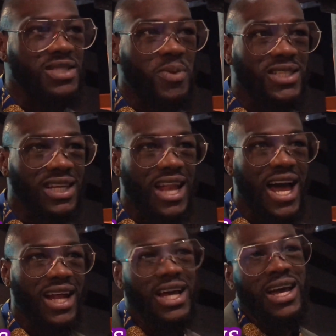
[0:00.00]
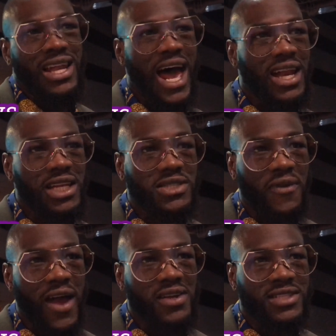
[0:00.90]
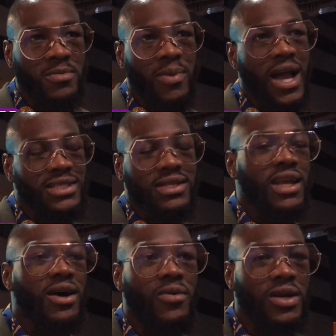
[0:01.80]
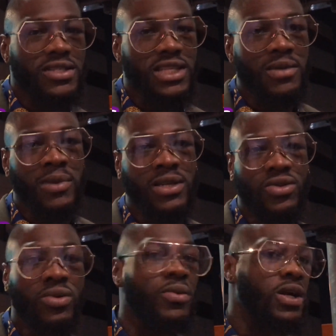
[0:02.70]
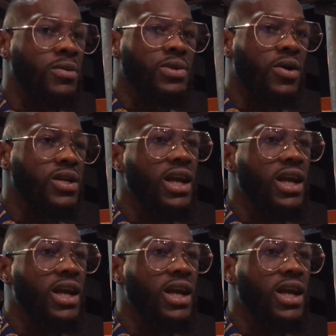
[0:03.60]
Especially a lot, a lot of these fighters in boxing, they don't want to see me doing what I'm doing.